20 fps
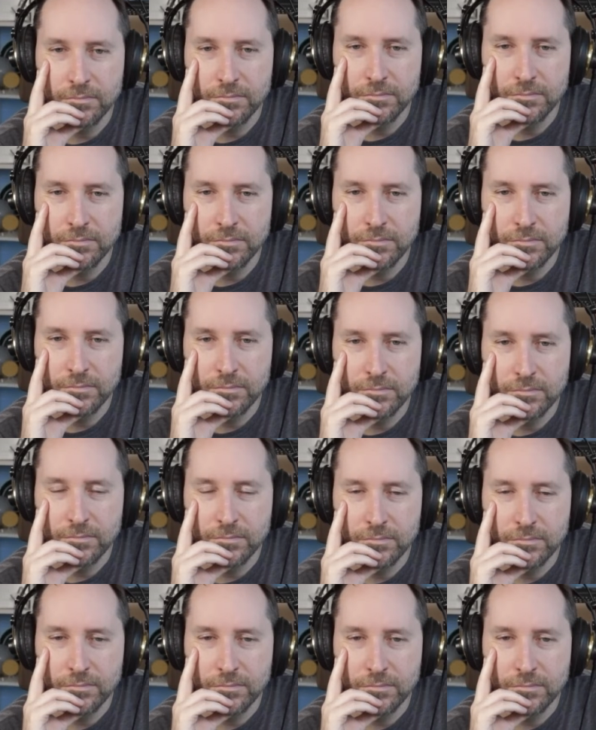
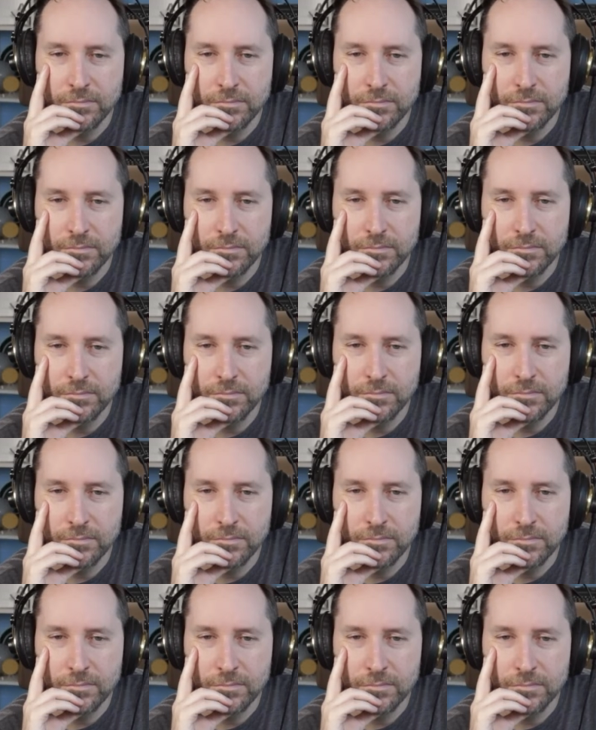
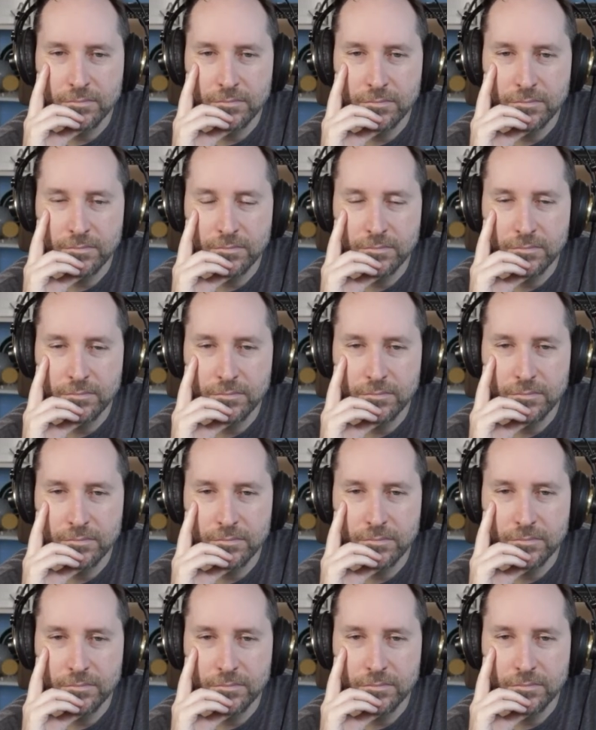
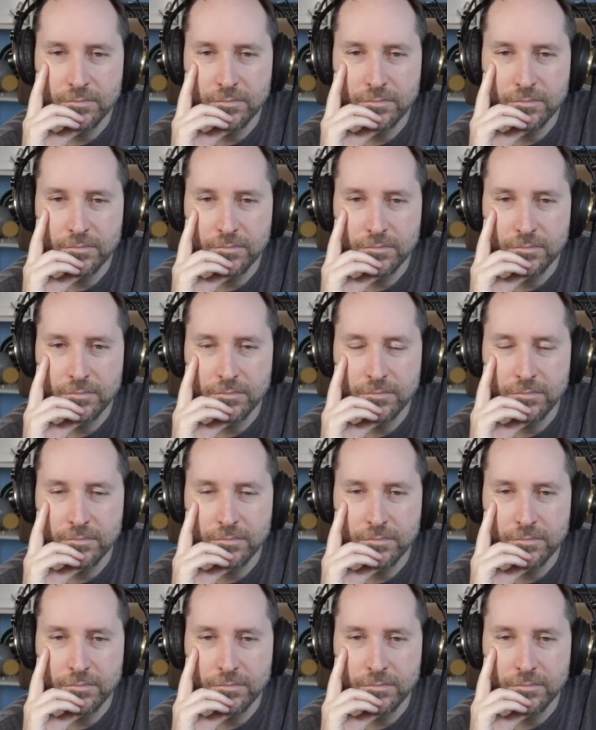[no speech]